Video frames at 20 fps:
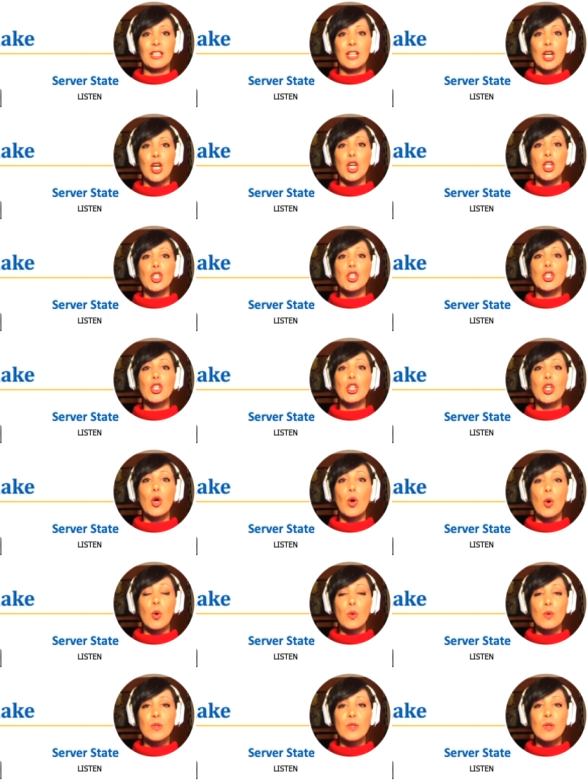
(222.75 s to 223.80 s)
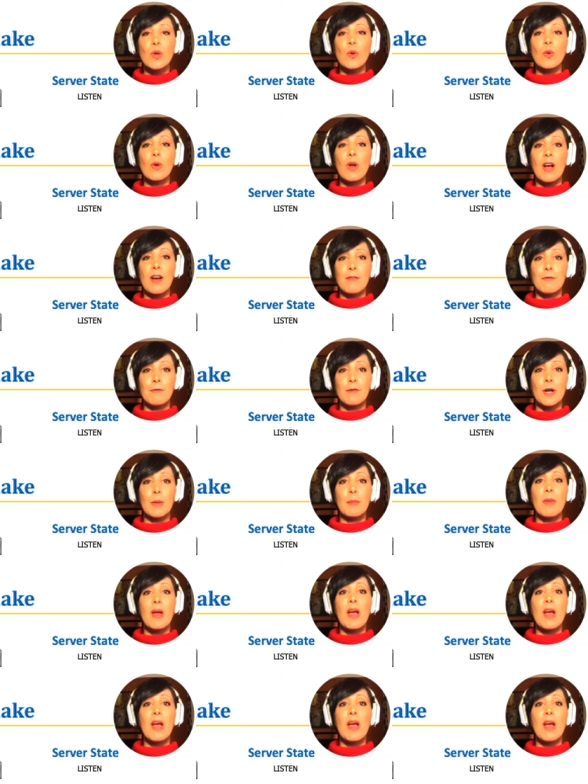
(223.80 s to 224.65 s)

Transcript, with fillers: should also confirm